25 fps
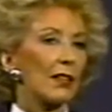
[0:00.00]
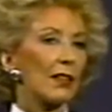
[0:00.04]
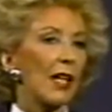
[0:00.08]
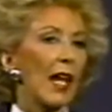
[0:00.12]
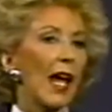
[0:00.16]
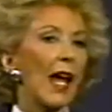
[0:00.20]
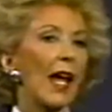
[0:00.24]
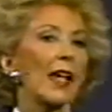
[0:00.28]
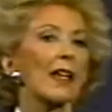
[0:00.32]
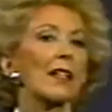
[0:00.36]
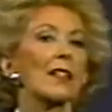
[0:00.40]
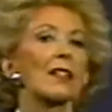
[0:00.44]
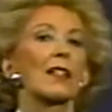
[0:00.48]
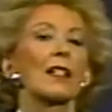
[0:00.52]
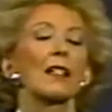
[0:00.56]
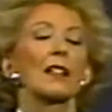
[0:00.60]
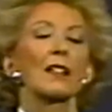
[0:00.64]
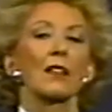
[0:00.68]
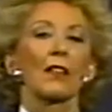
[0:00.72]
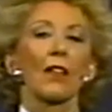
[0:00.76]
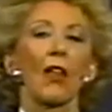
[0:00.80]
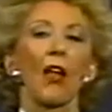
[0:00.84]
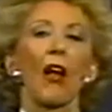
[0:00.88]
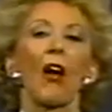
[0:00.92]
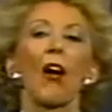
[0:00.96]
Takes
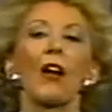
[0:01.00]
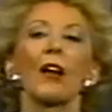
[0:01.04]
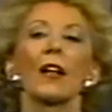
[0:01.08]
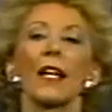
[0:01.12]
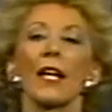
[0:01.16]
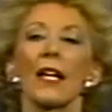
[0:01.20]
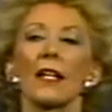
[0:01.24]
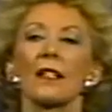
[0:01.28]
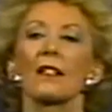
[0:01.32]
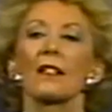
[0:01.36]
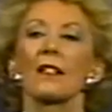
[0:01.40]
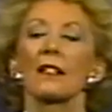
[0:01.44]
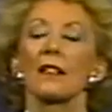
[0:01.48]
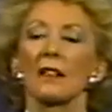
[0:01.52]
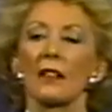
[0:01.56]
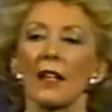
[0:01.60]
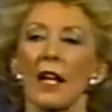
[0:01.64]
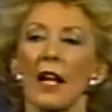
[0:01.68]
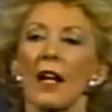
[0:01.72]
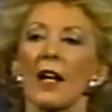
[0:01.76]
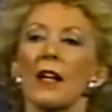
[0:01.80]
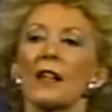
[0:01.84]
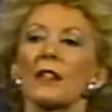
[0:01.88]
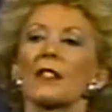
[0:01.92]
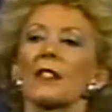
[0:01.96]
as long as it
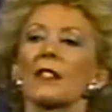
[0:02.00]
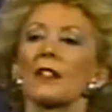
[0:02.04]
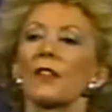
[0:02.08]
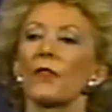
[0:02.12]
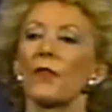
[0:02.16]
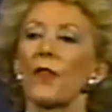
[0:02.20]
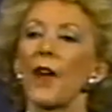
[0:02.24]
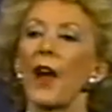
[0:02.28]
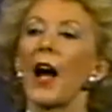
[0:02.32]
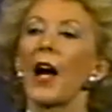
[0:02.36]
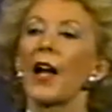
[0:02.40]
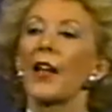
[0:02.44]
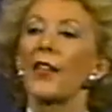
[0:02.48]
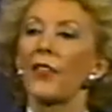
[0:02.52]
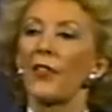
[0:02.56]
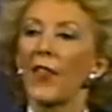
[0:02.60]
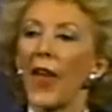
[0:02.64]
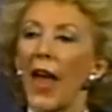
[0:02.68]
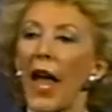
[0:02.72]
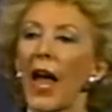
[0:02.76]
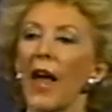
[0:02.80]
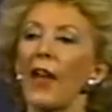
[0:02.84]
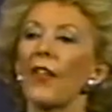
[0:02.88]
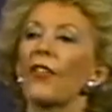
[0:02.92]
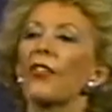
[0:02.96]
does to find
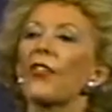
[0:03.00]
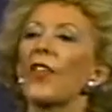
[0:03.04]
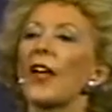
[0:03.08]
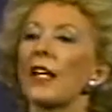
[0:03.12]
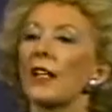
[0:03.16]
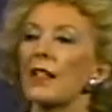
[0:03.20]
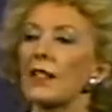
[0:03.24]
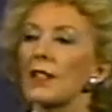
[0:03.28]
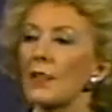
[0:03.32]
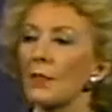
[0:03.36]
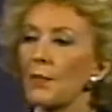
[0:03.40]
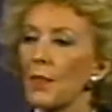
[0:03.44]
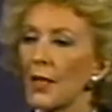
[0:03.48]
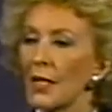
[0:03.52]
that is